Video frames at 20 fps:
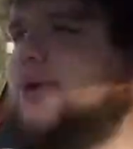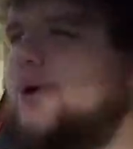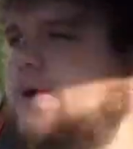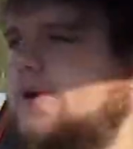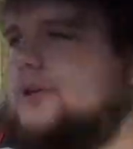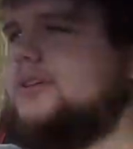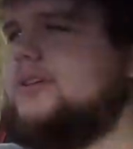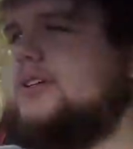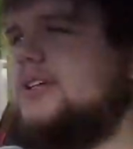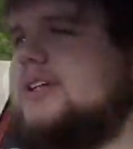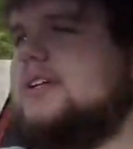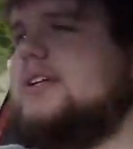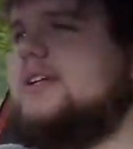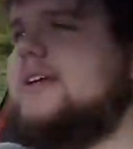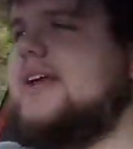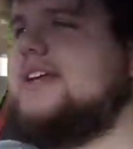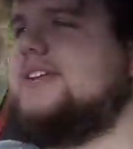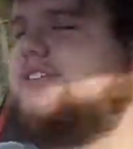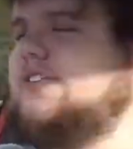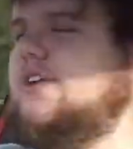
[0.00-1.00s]
but
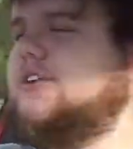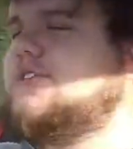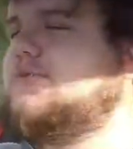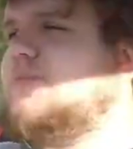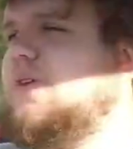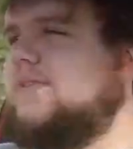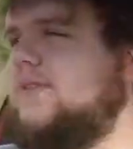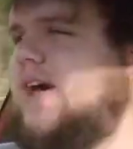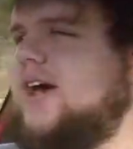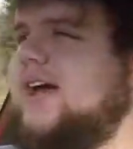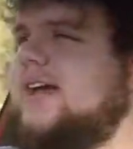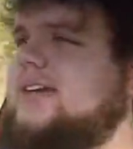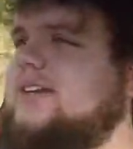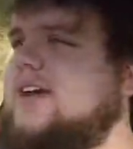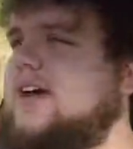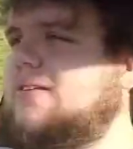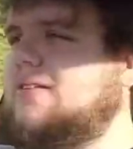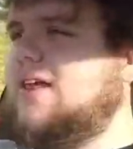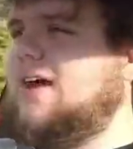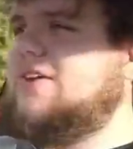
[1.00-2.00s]
it does provide
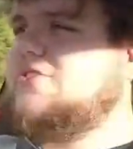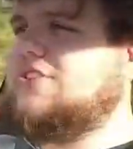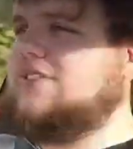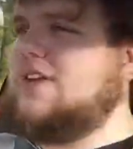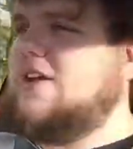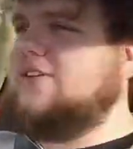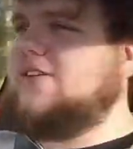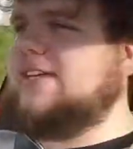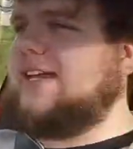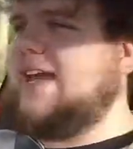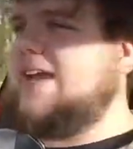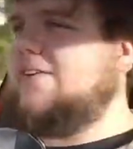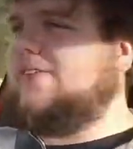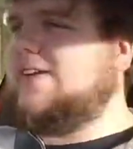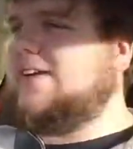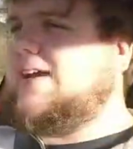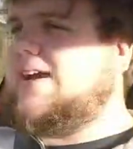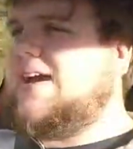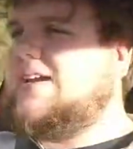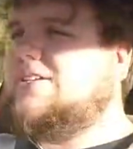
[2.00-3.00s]
a larger loading
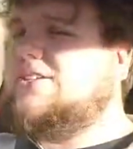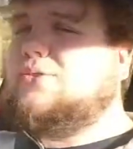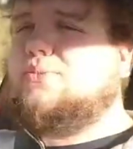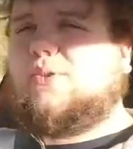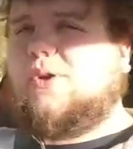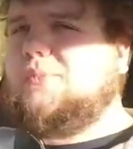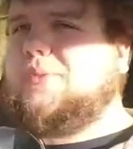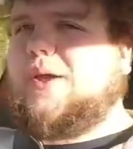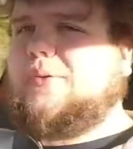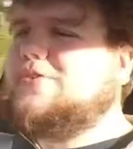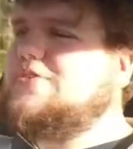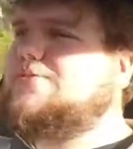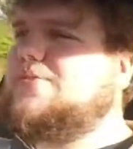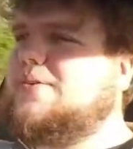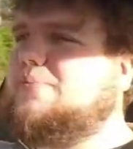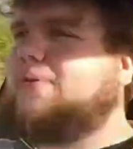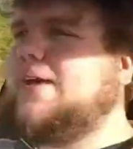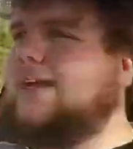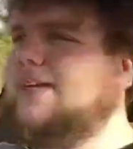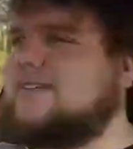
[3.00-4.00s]
area, and you will be able to
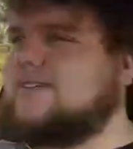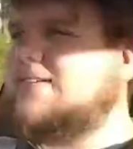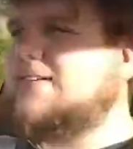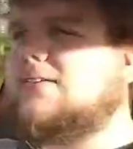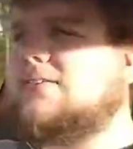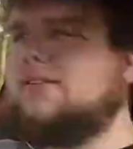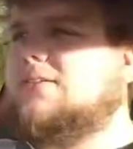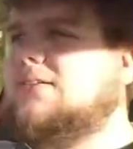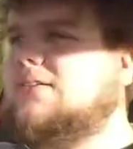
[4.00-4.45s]
fit bags in.